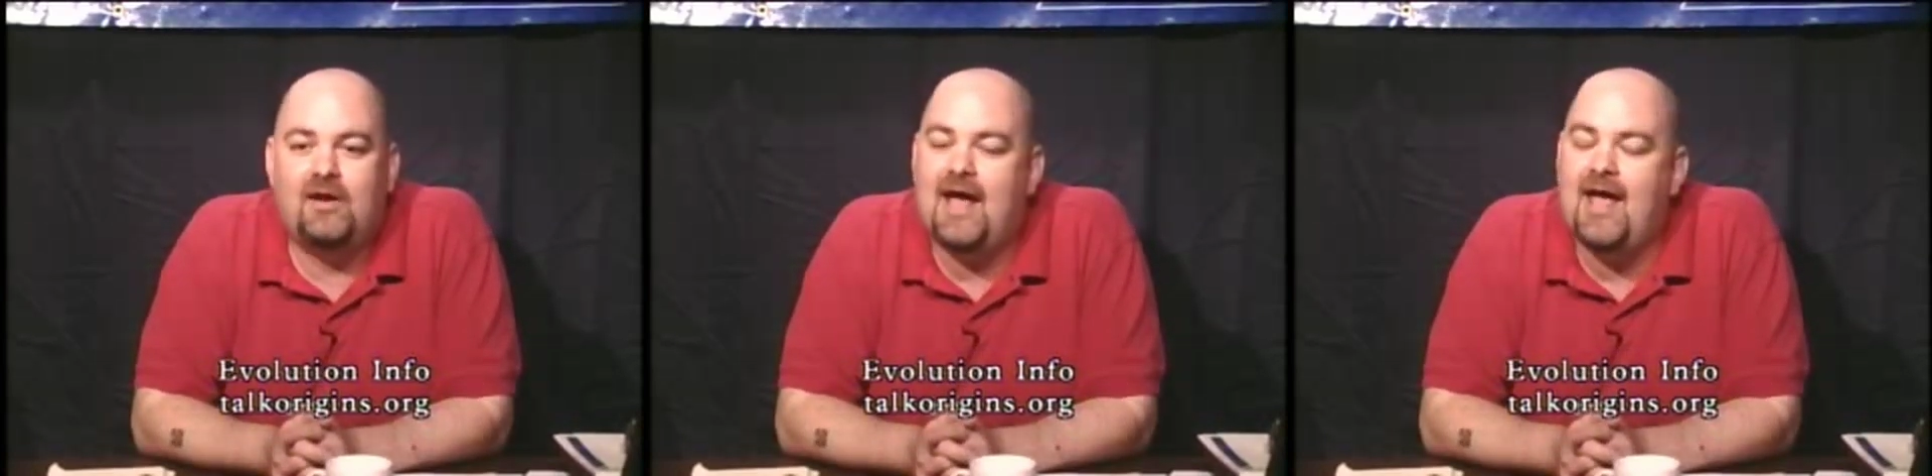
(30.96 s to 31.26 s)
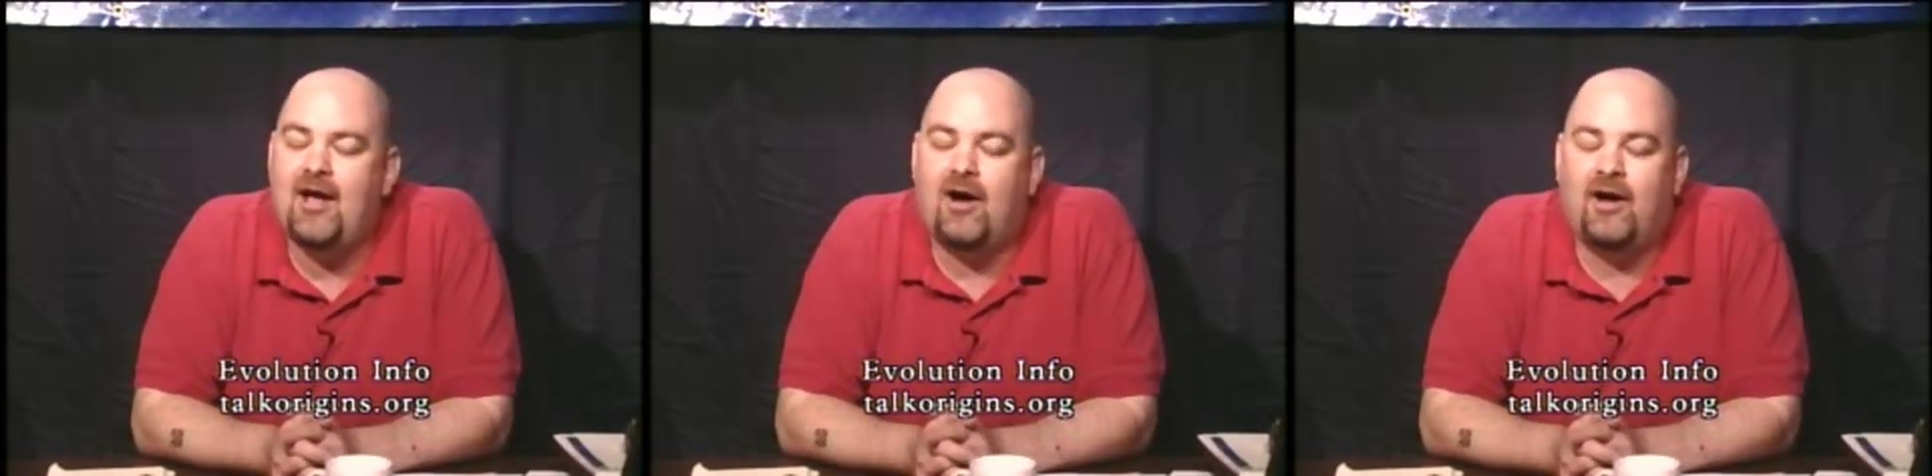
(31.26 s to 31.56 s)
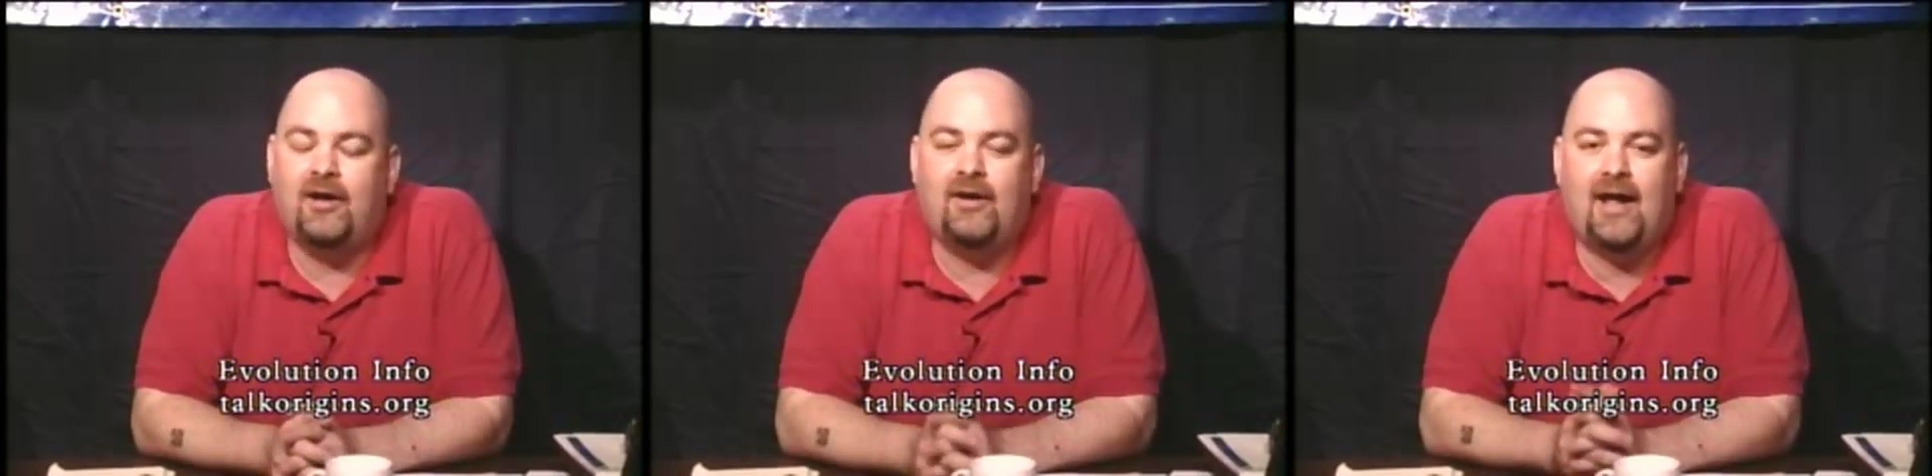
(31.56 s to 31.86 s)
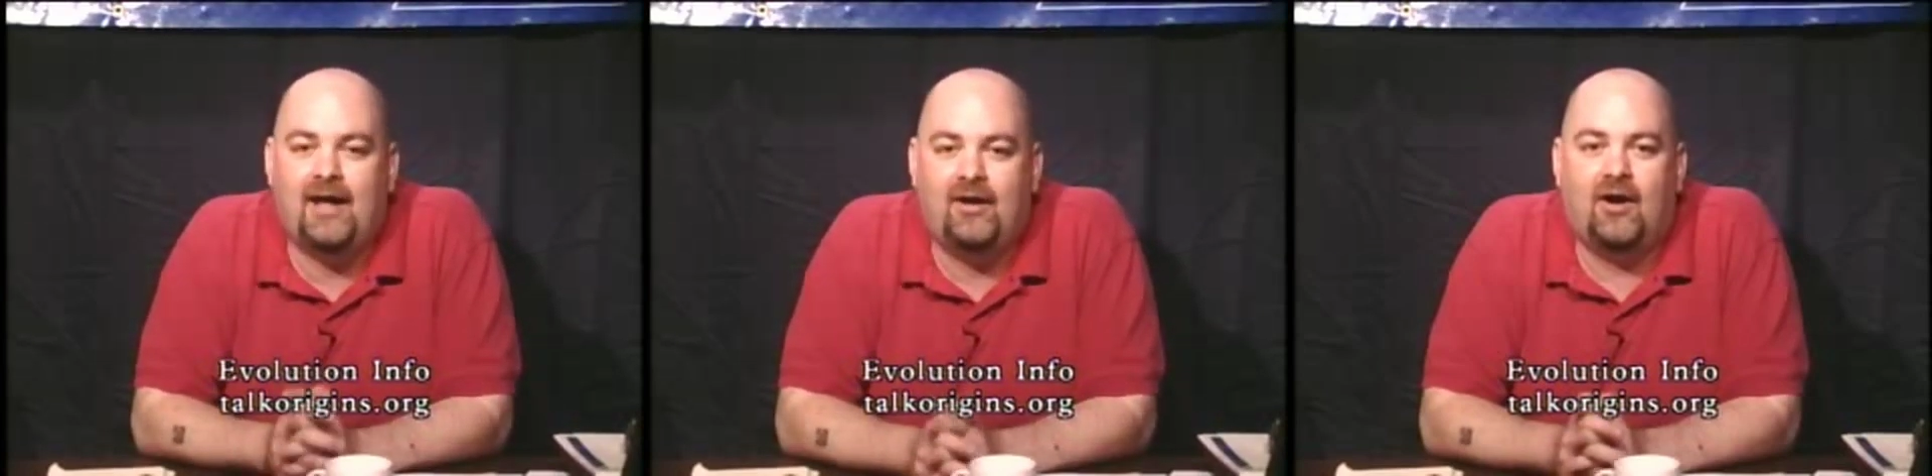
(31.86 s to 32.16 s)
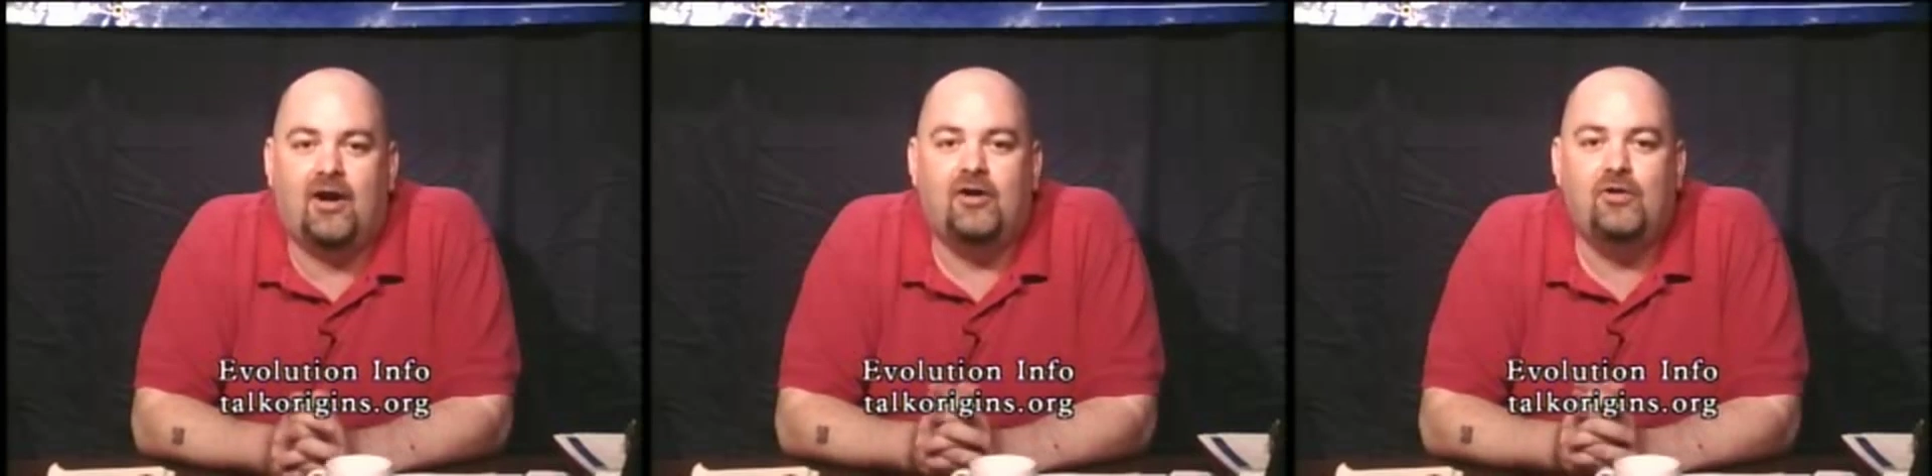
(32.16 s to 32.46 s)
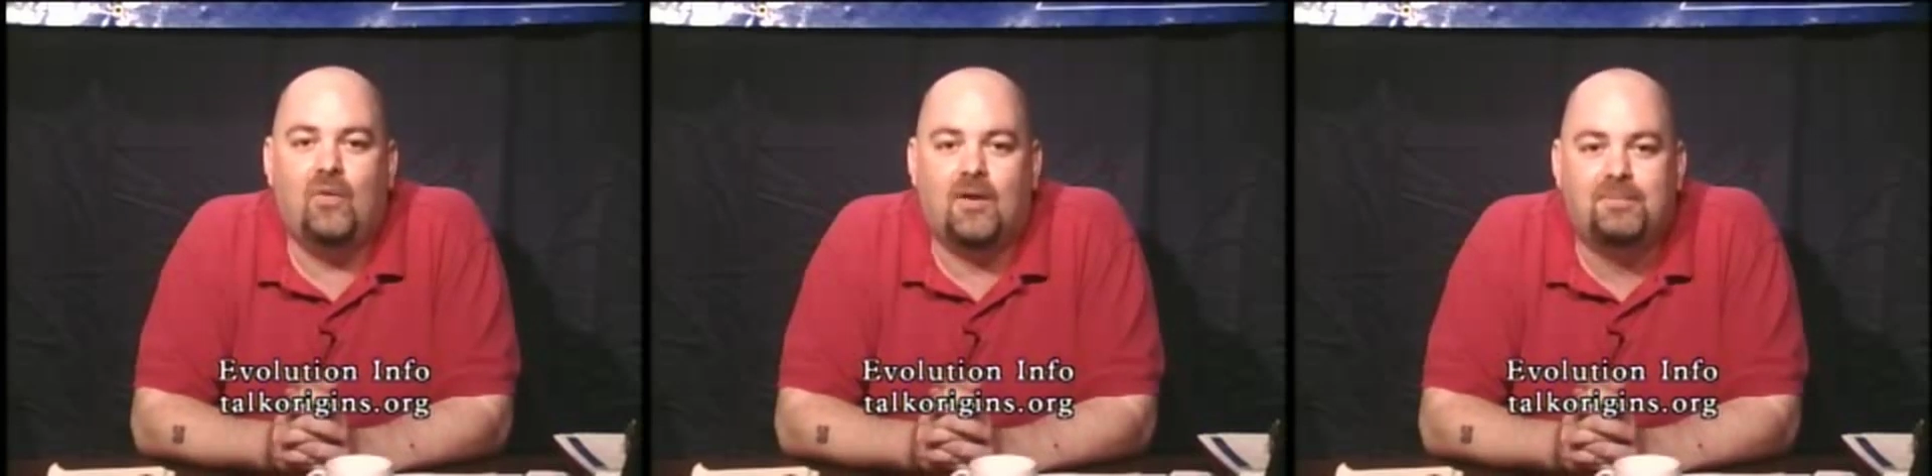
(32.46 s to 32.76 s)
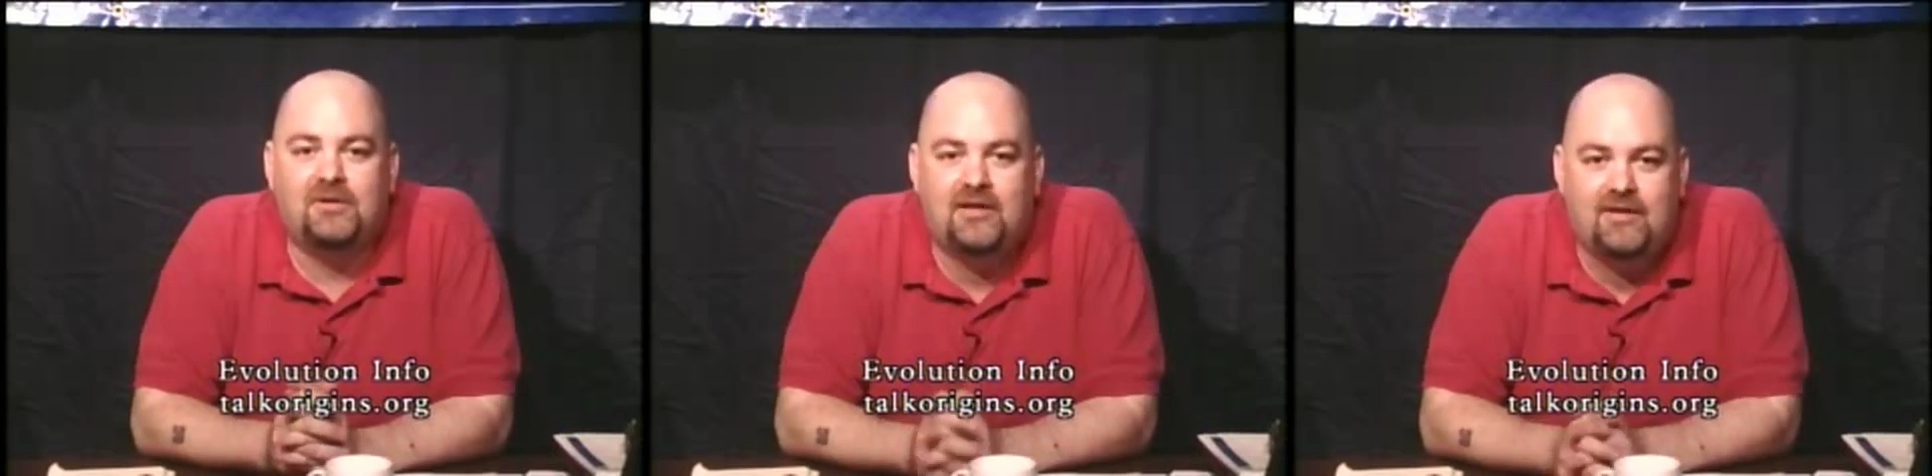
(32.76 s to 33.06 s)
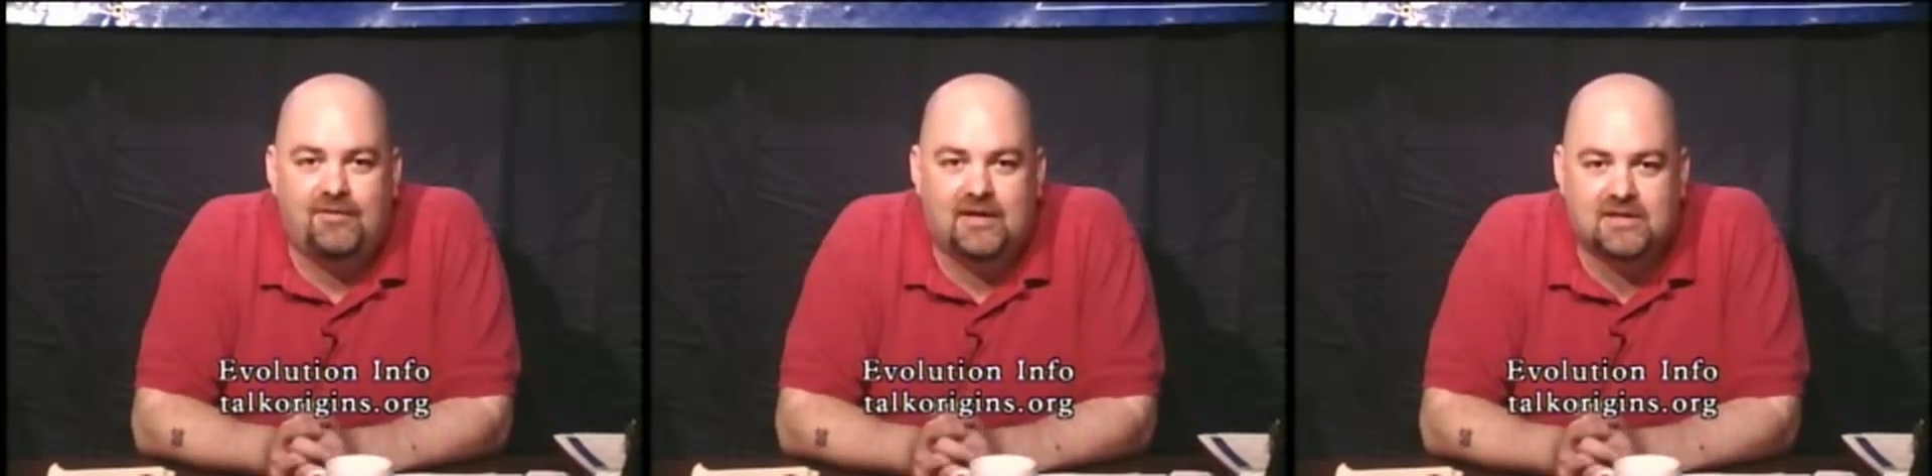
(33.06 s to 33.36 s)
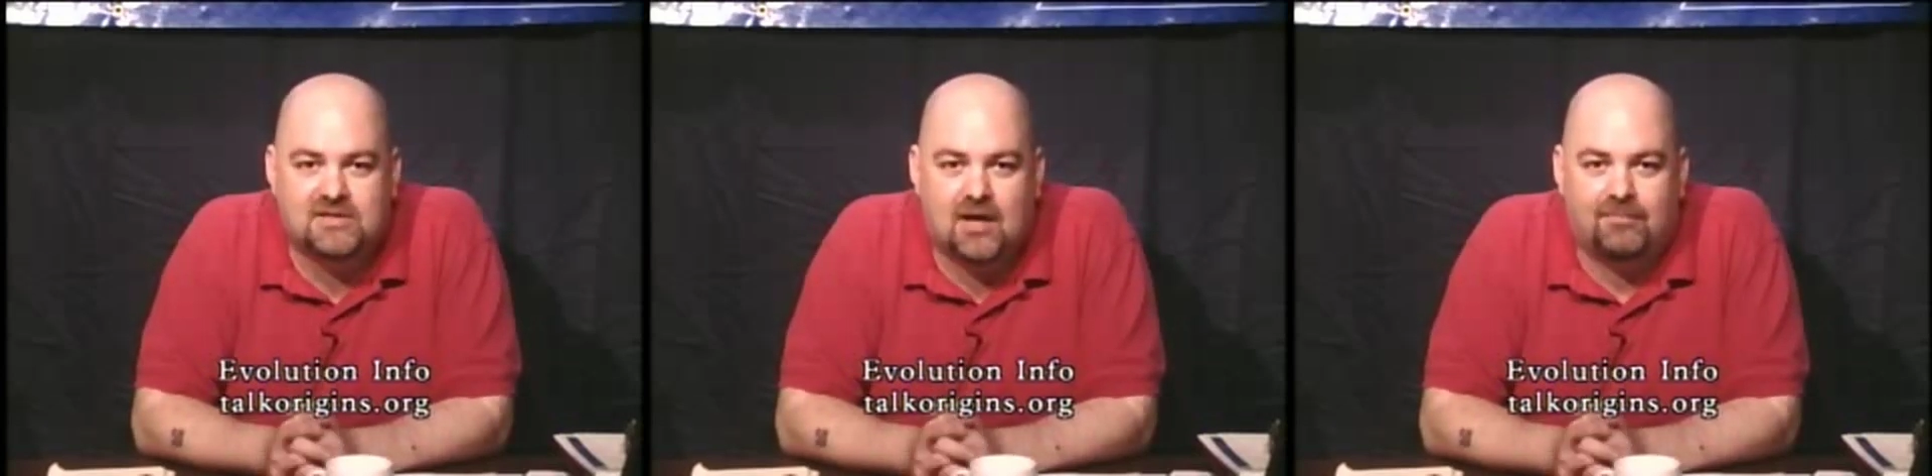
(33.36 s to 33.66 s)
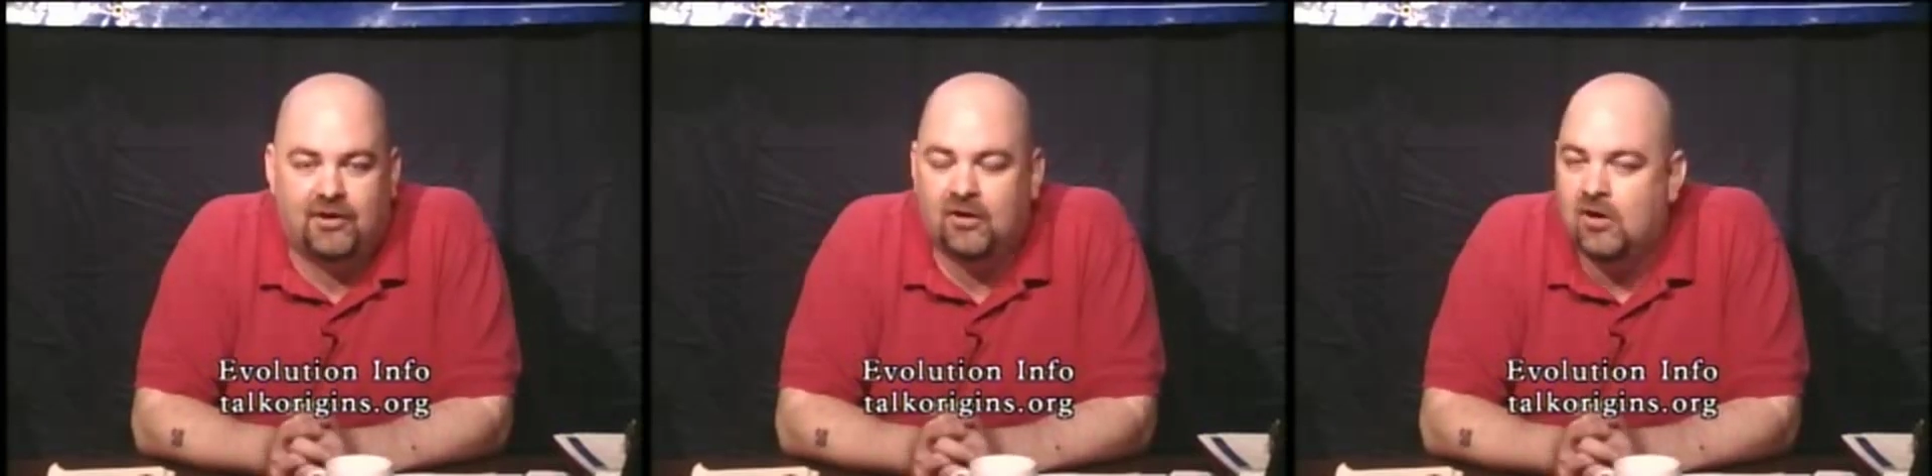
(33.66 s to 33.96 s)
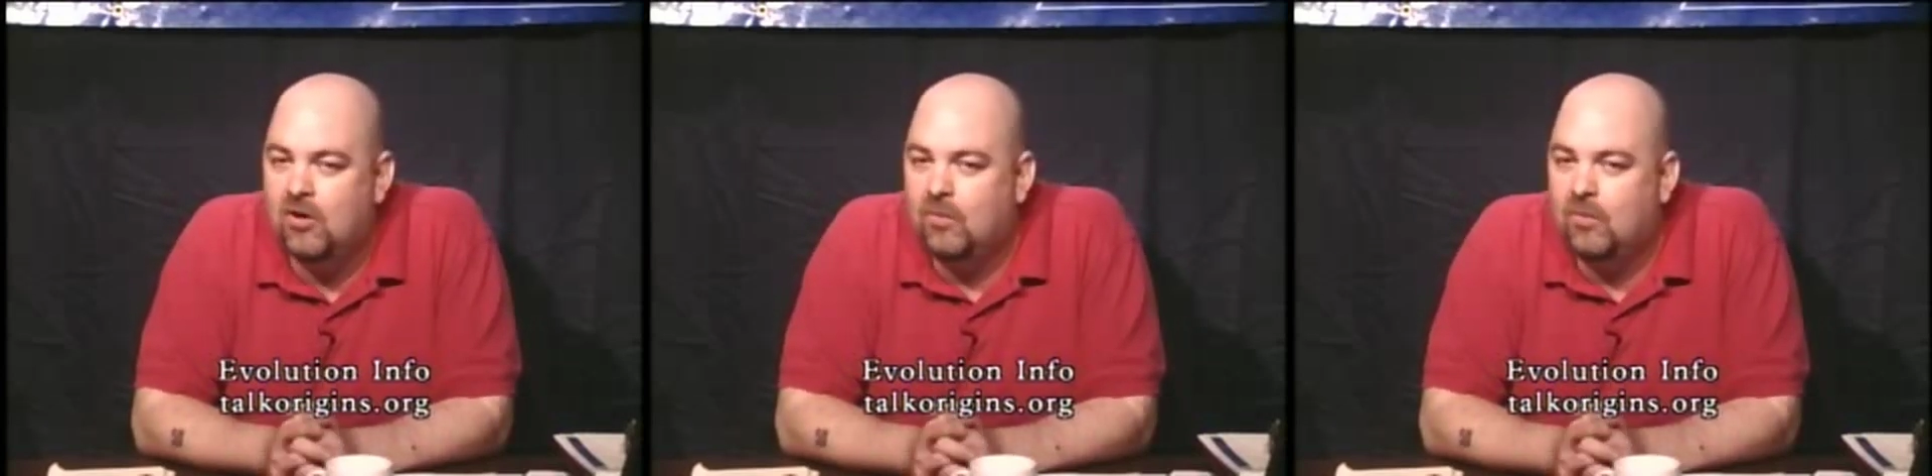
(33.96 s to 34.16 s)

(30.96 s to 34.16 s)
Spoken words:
Hang on. You are believing in something